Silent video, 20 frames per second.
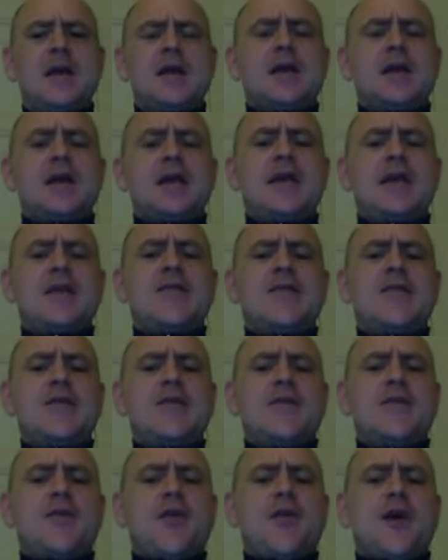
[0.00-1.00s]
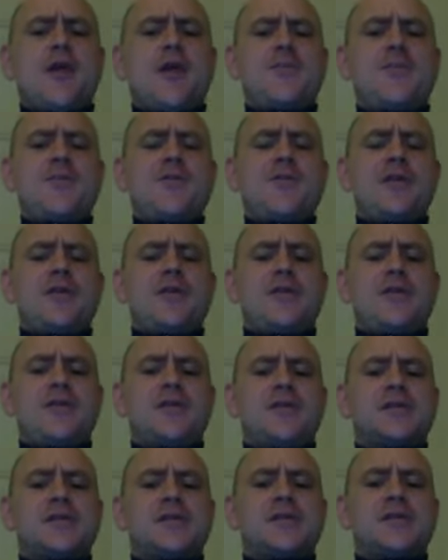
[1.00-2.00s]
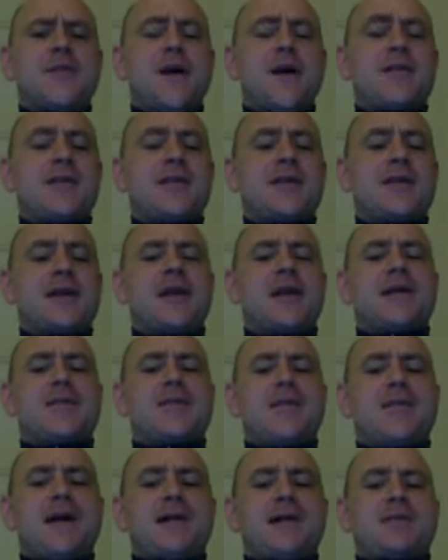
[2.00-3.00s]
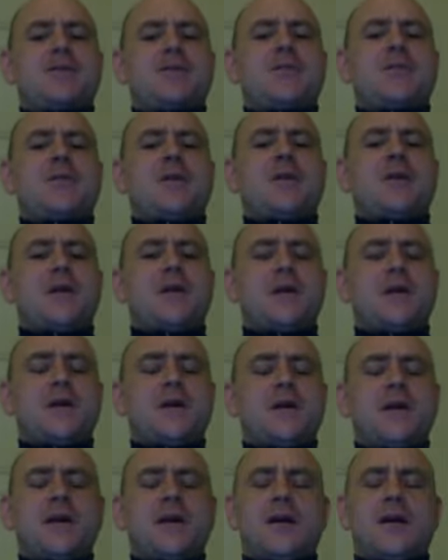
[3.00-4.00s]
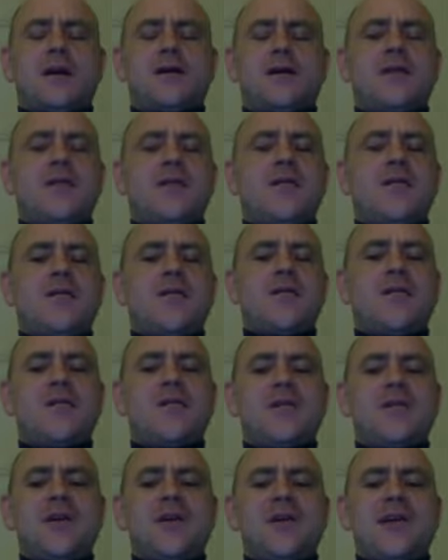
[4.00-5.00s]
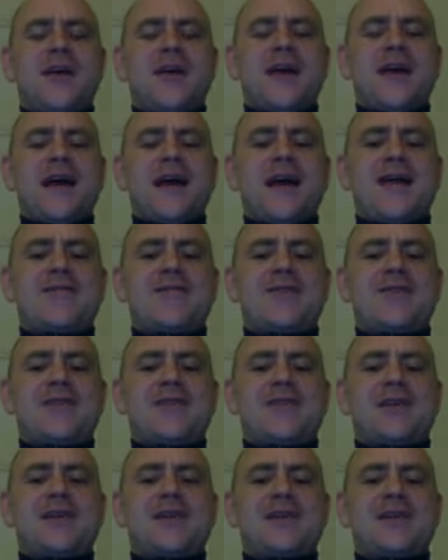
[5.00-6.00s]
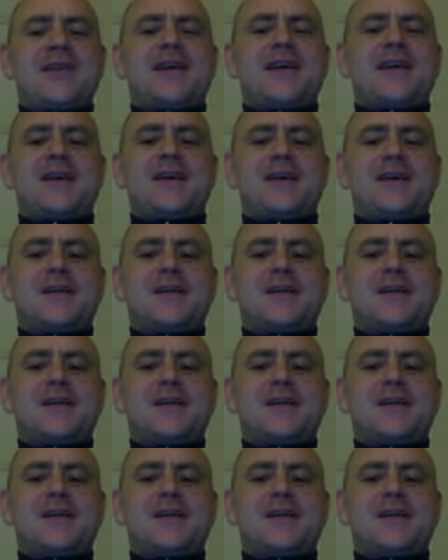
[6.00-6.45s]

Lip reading: even though I'm nervous about getting back to work, I know I'm going to have a great day.